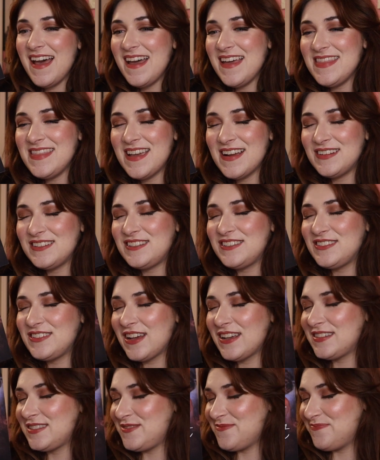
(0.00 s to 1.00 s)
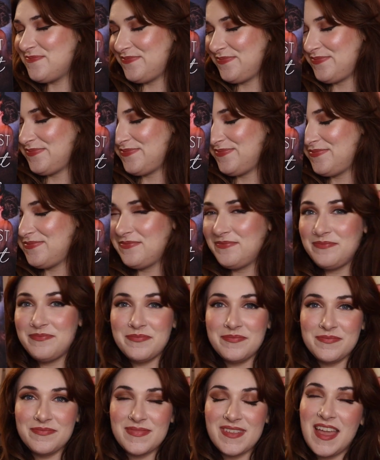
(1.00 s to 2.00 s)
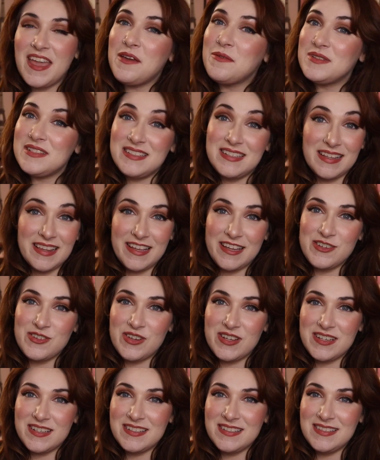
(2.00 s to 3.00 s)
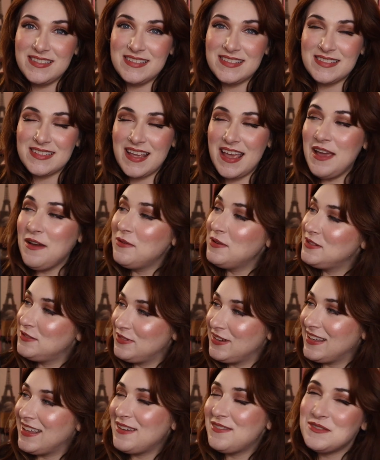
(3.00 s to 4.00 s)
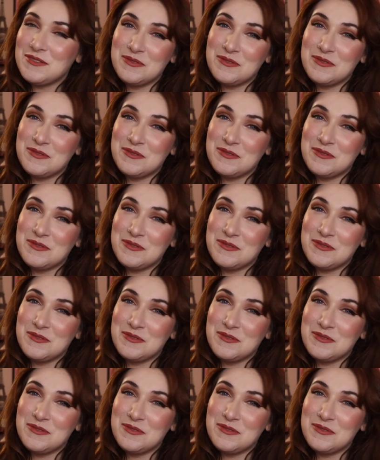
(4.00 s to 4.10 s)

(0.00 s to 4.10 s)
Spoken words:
there's just it was delicious. It was really